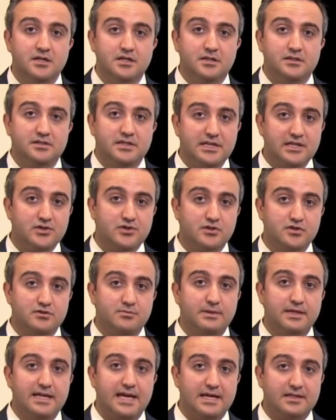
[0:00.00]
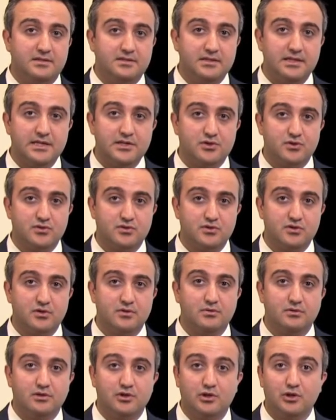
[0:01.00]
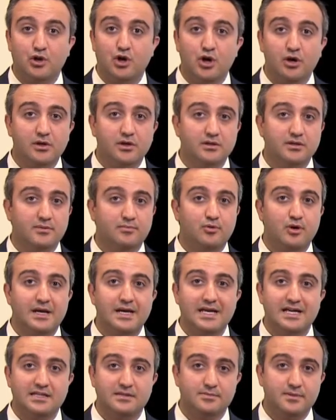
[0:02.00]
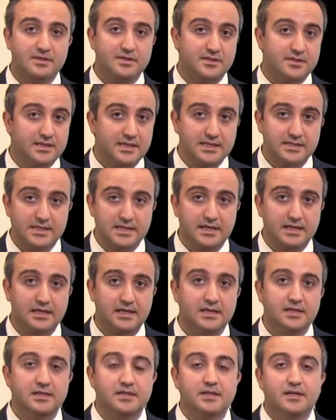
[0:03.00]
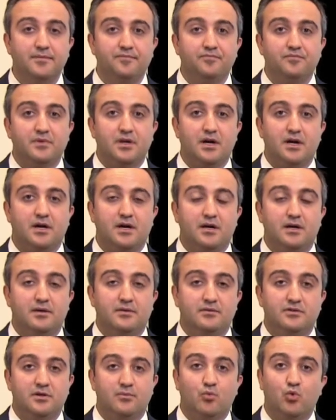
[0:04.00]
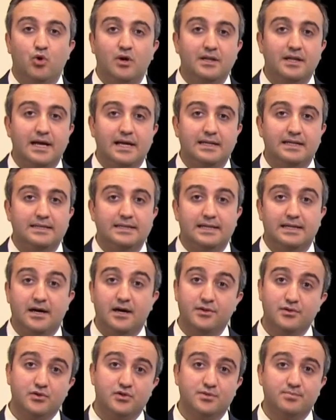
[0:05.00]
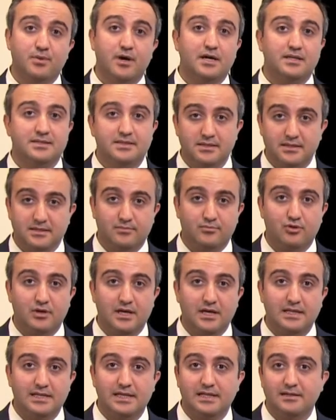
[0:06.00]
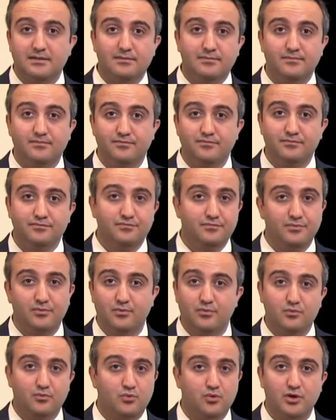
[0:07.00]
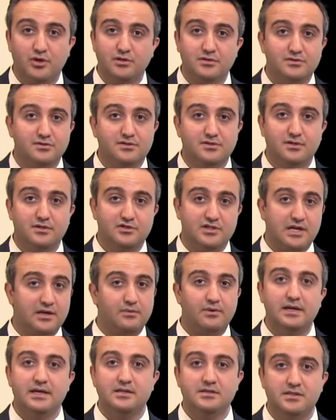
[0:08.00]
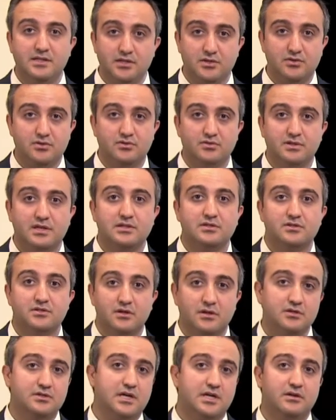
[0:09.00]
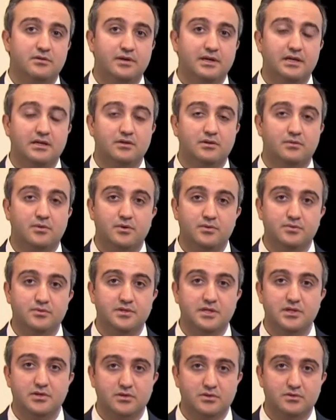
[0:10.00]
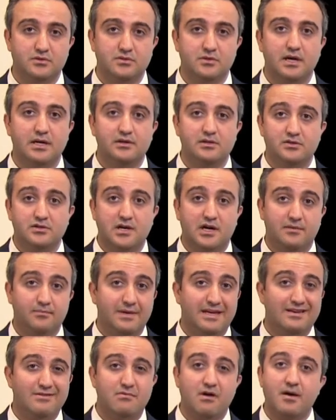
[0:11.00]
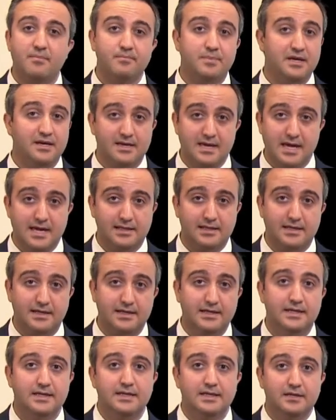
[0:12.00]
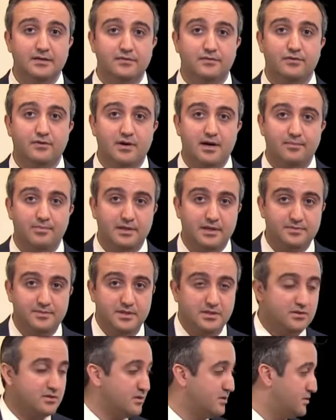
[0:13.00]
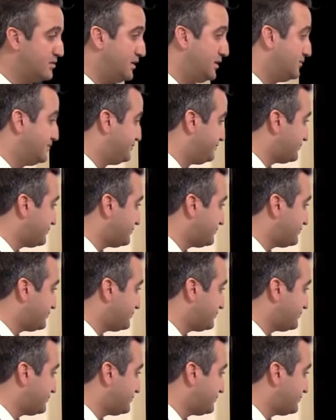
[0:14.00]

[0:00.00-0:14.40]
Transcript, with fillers: seizures beget seizures. The, the longer the brain has been seizing, uh, the more likely that other spots in the brain that weren't generating seizures can start generating their own seizures, and your child may not be a candidate for epilepsy surgery.